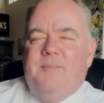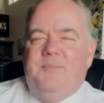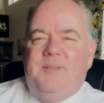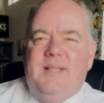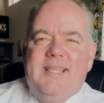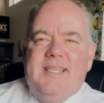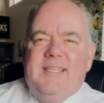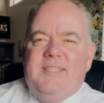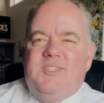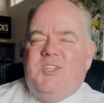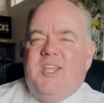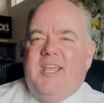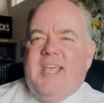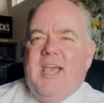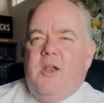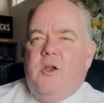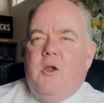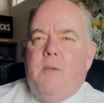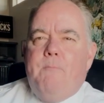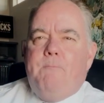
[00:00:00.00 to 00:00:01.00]
Please check
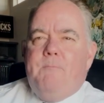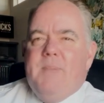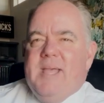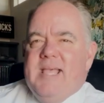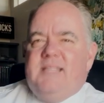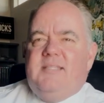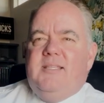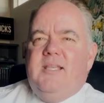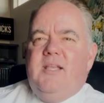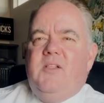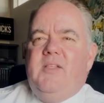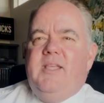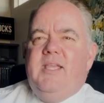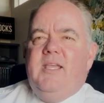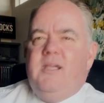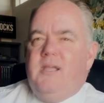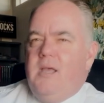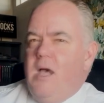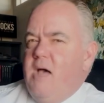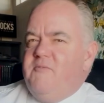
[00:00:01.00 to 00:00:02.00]
out our
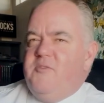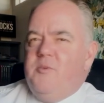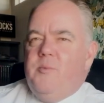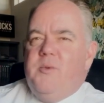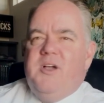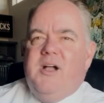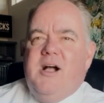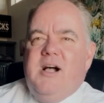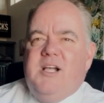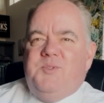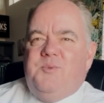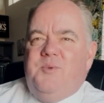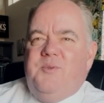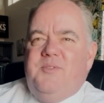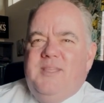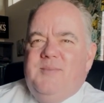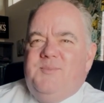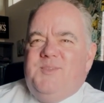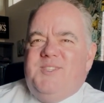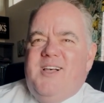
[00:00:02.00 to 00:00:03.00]
amazingly comfortable gospel
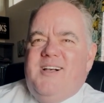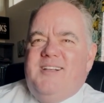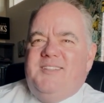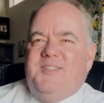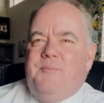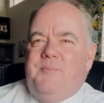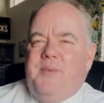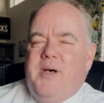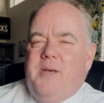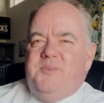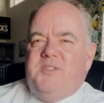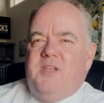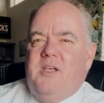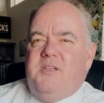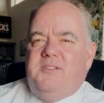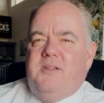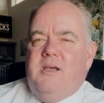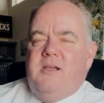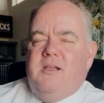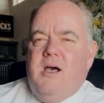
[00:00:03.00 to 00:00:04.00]
themed socks at
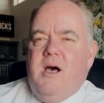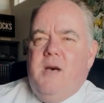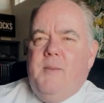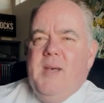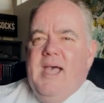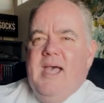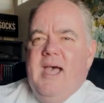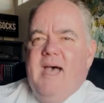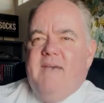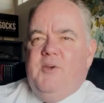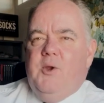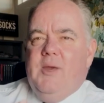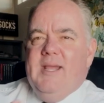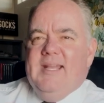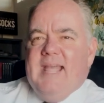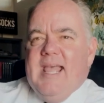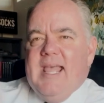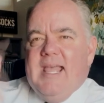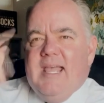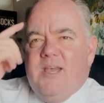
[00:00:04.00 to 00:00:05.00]
bomsocks.com. Have a
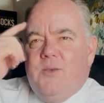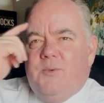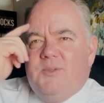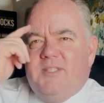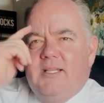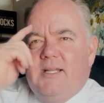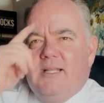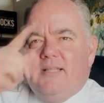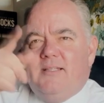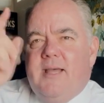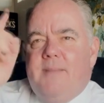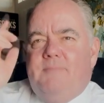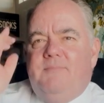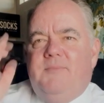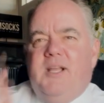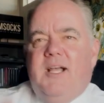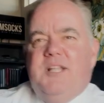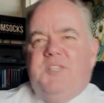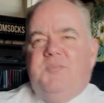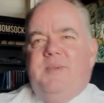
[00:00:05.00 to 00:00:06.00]
great day, and we'll see you next time.
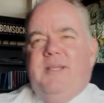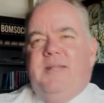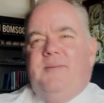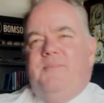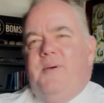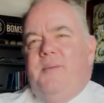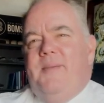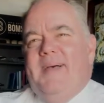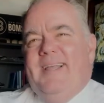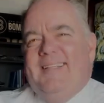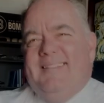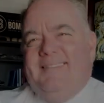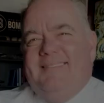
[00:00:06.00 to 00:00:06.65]
Godspeed. Bye bye.